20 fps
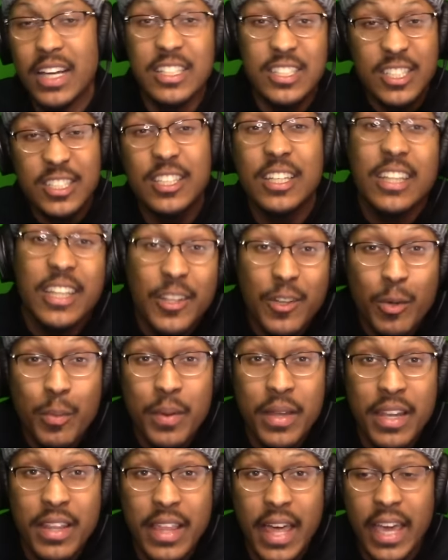Just a little
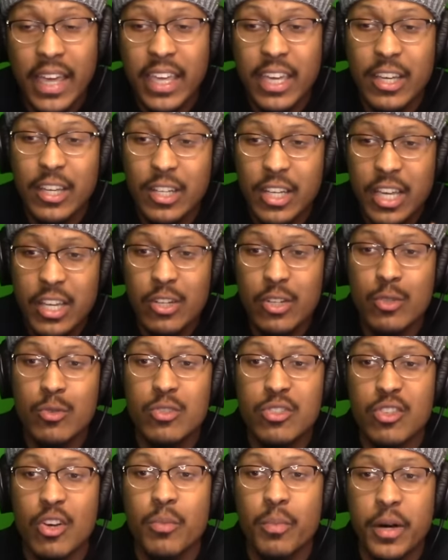bit of that can can do
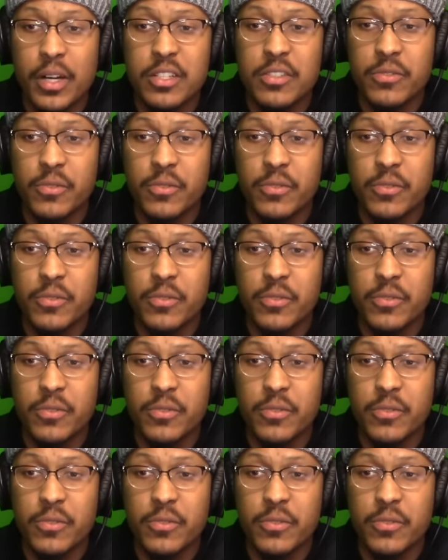so much